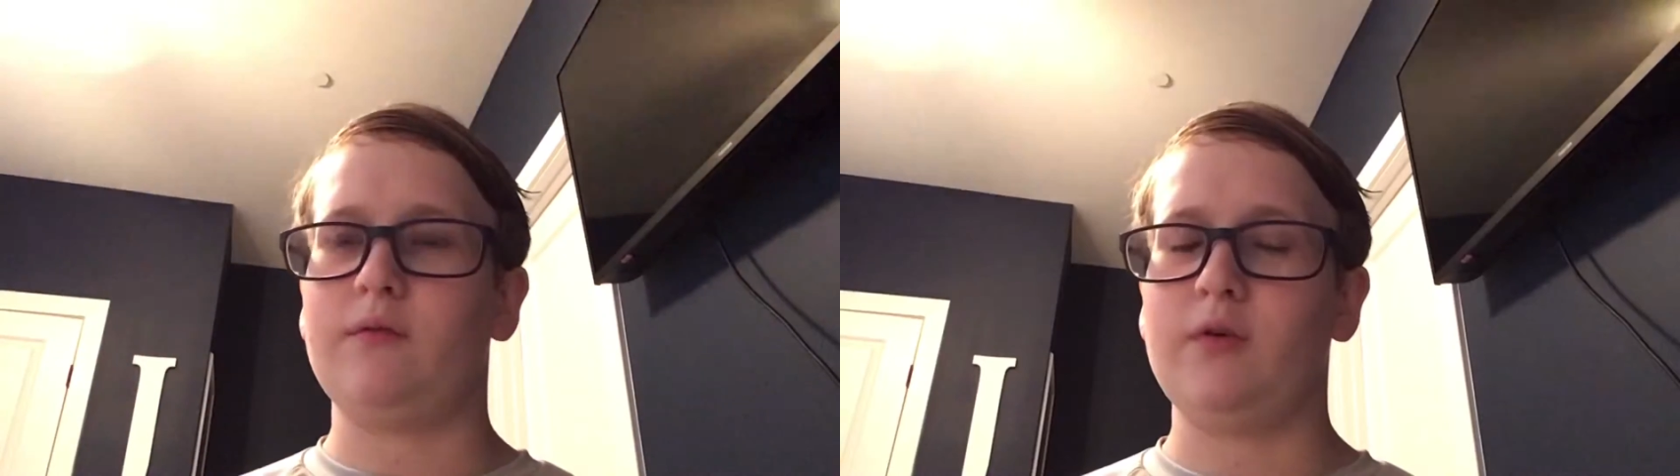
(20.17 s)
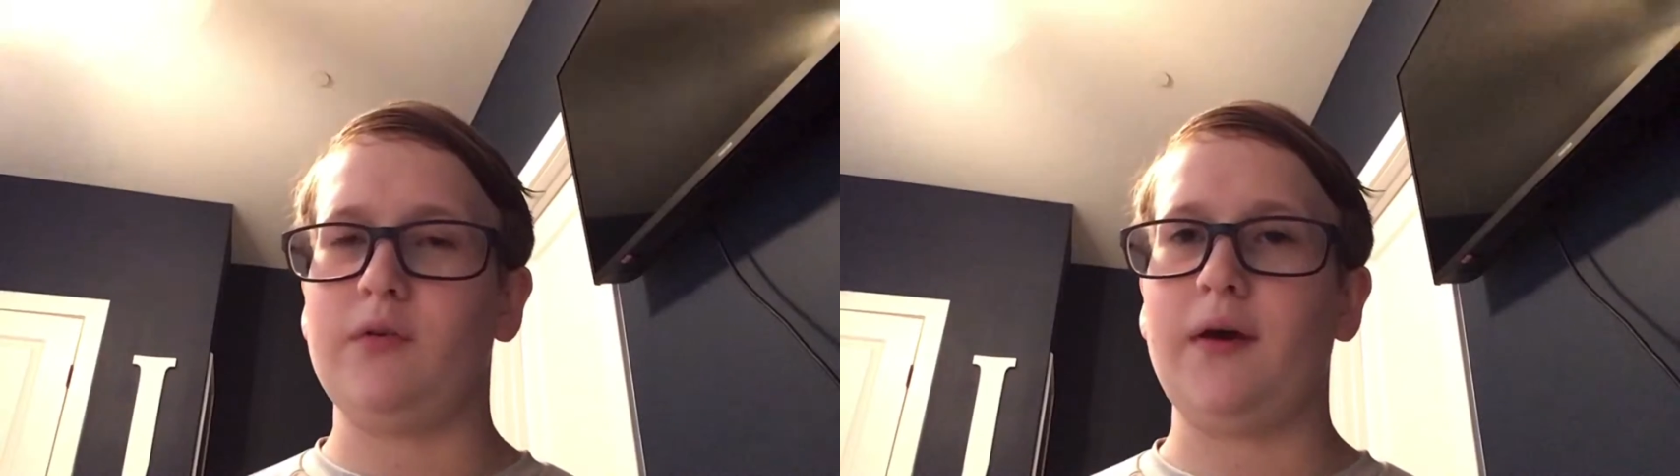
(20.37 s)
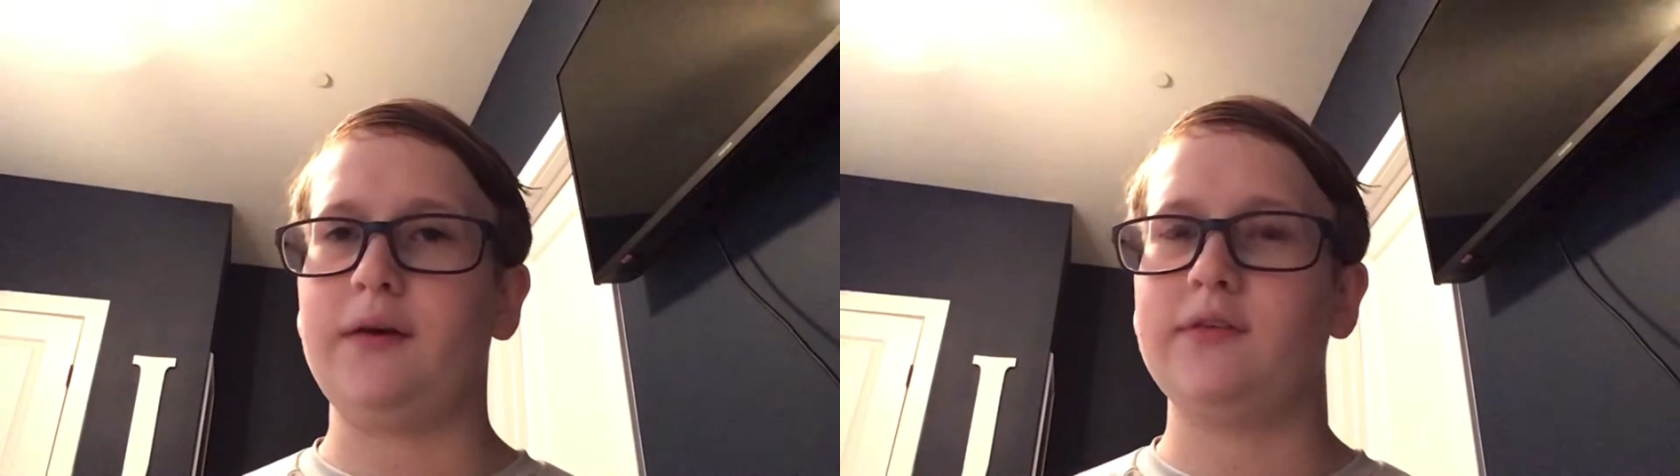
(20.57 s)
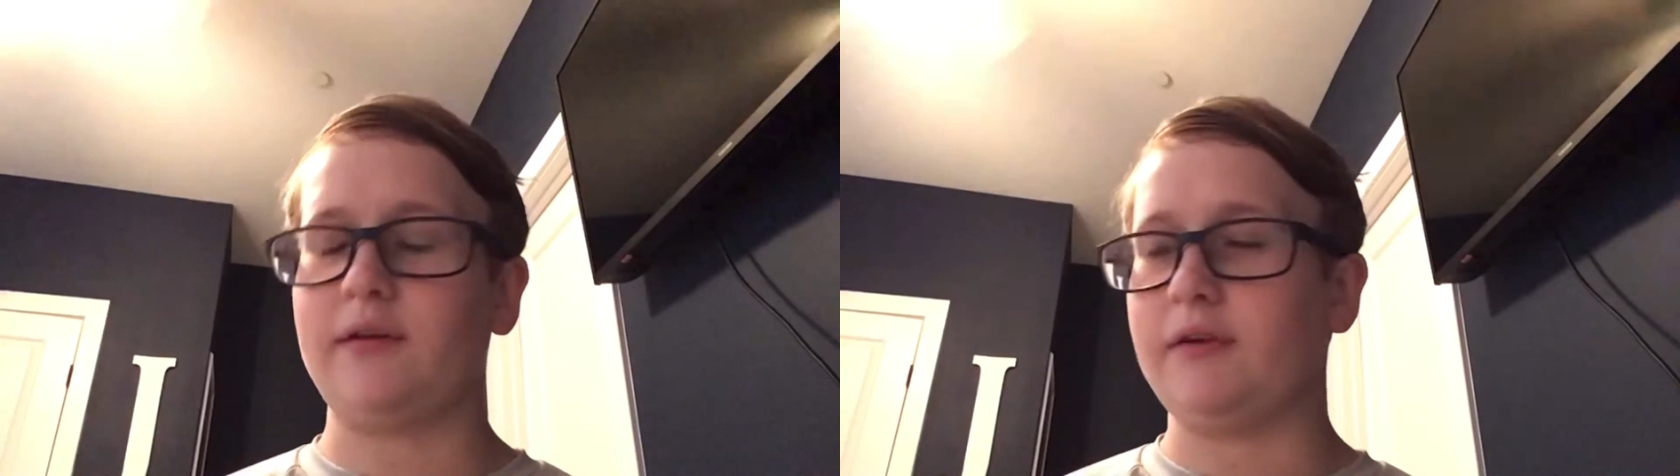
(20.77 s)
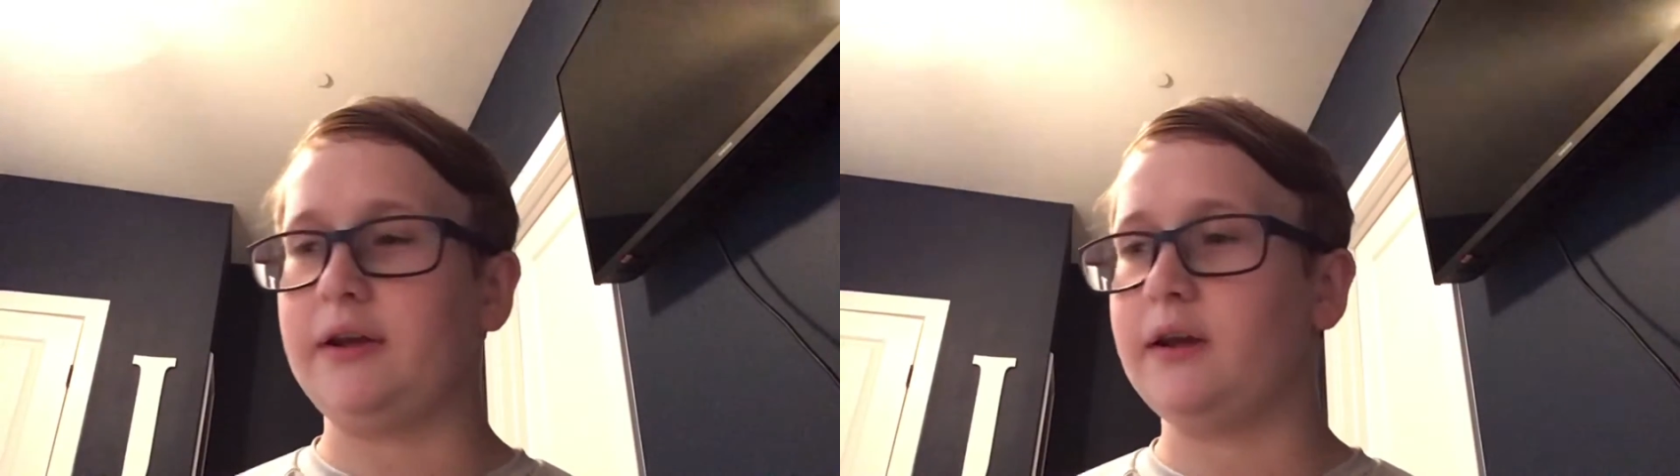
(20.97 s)
for like
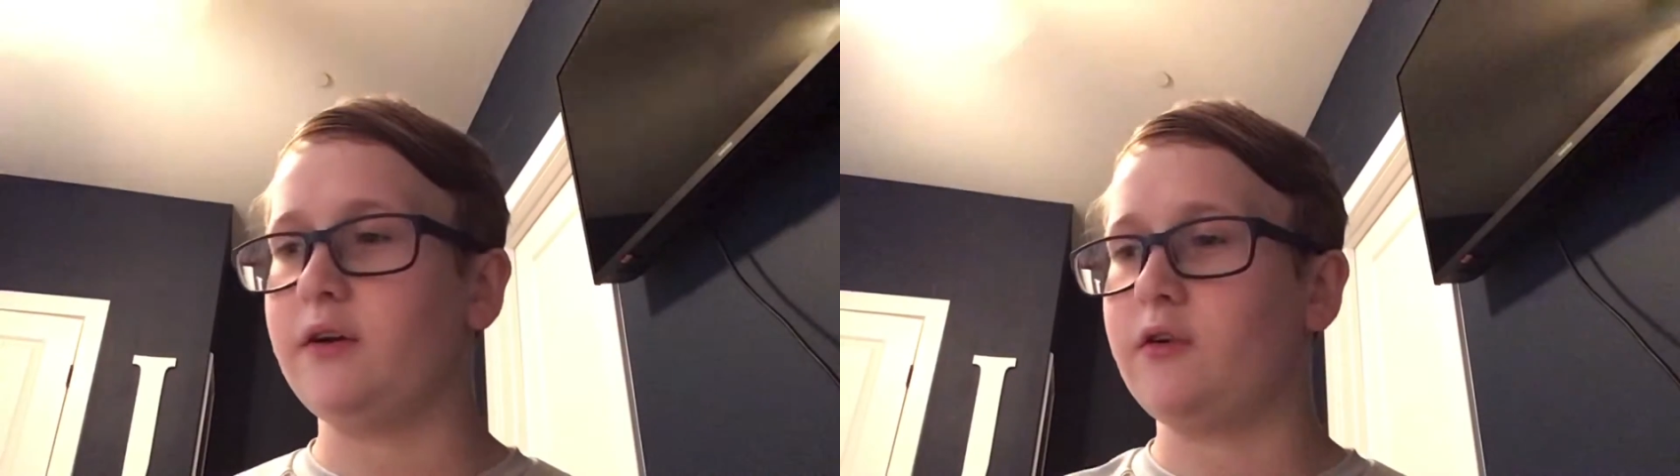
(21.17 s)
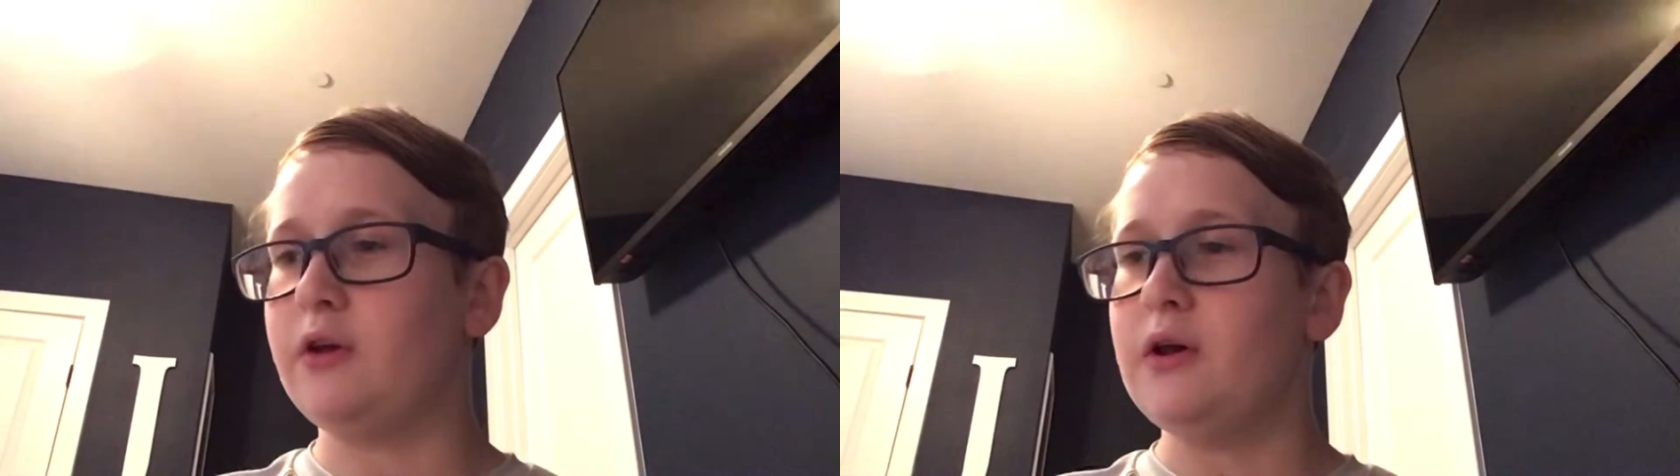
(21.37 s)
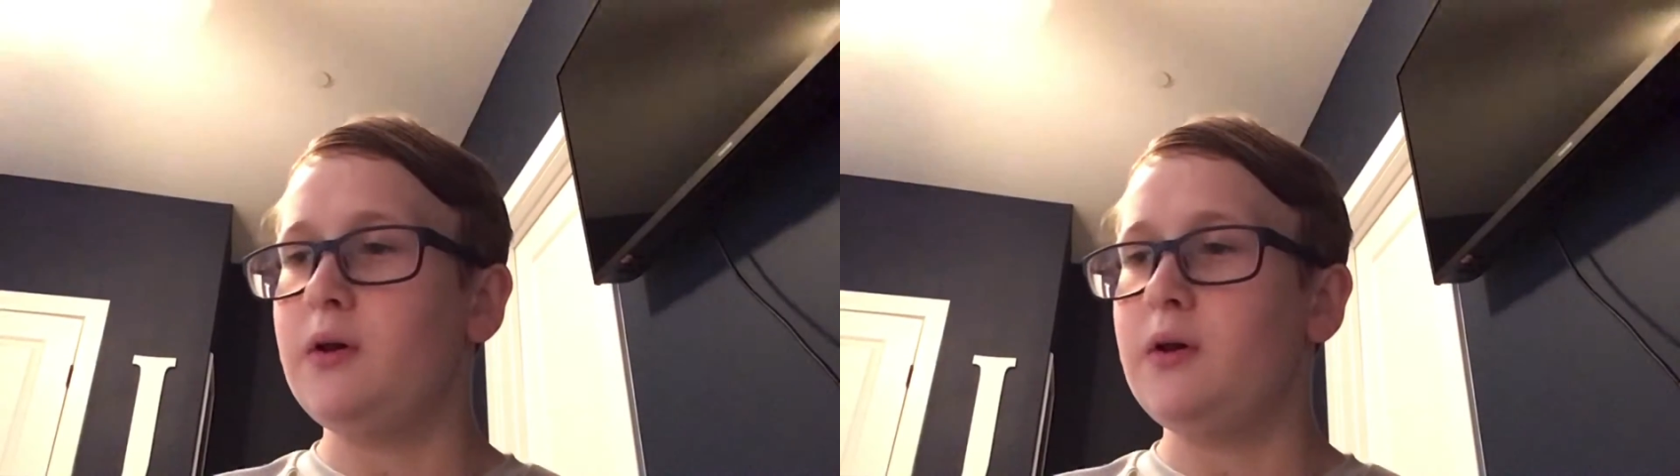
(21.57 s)
7 years,